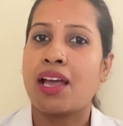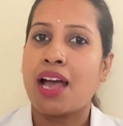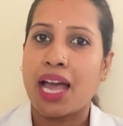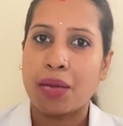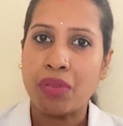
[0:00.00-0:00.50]

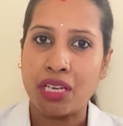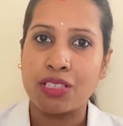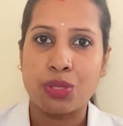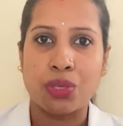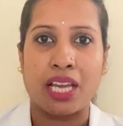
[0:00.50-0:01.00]
I'm here
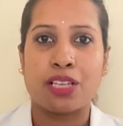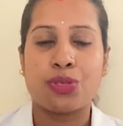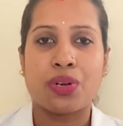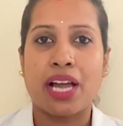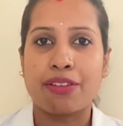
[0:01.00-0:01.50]
today to
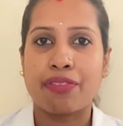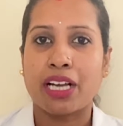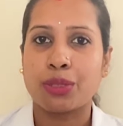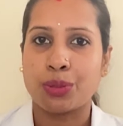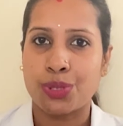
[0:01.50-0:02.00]
clarify
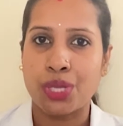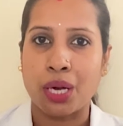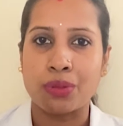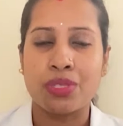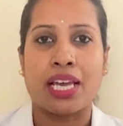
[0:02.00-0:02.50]
those
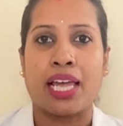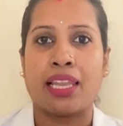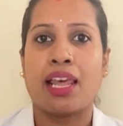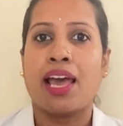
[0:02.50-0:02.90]
doubts and